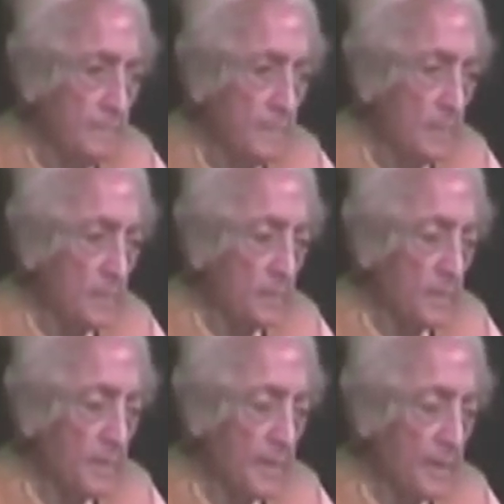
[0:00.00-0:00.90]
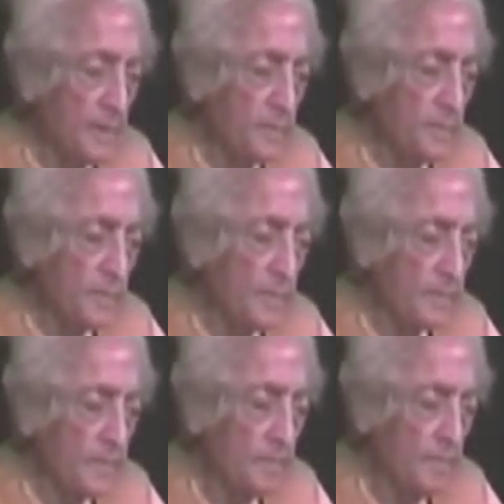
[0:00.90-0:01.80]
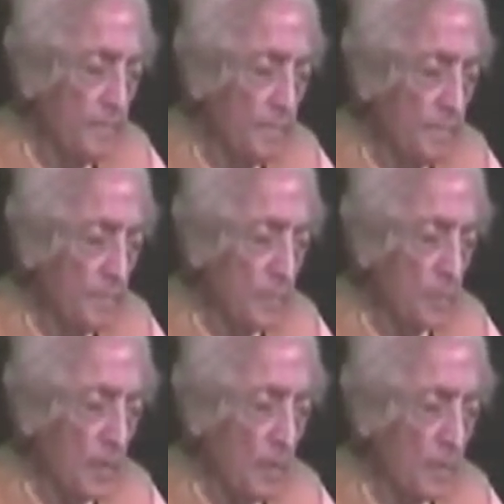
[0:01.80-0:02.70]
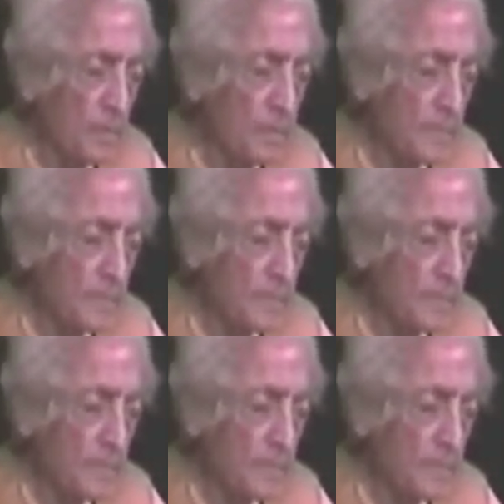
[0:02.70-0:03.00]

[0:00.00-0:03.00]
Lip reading: No attachments, no gods,